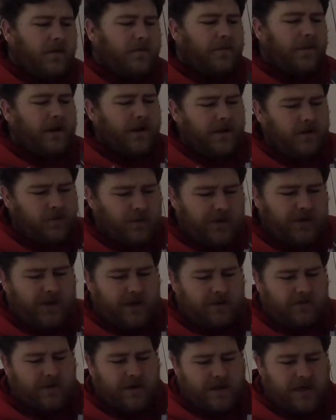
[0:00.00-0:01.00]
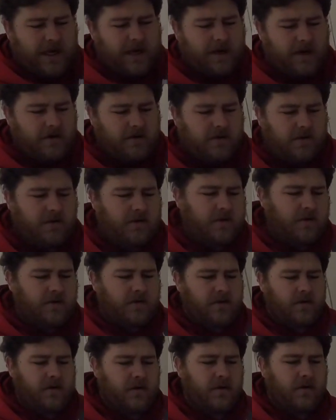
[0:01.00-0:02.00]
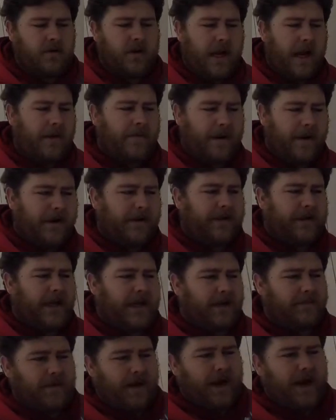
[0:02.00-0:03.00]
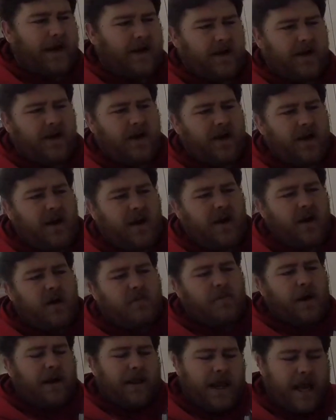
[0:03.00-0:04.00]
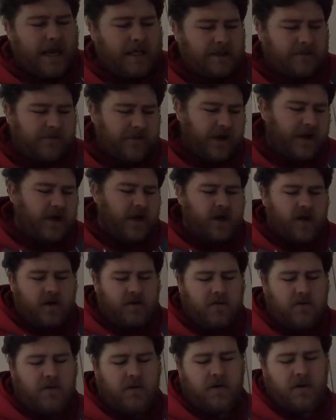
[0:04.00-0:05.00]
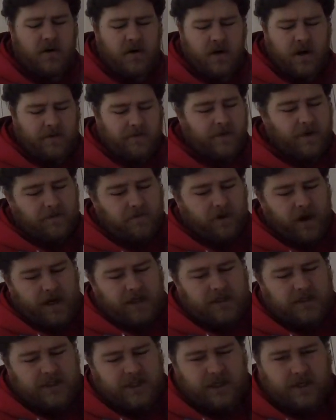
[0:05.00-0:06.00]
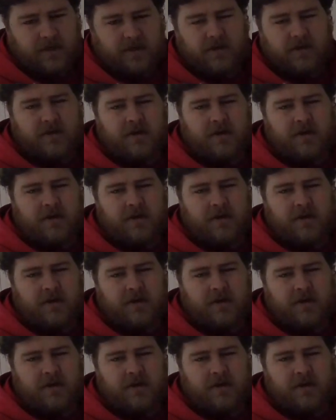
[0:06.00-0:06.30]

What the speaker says: But there's one thing right now that I'm irritated by. My last video, if you've watched it,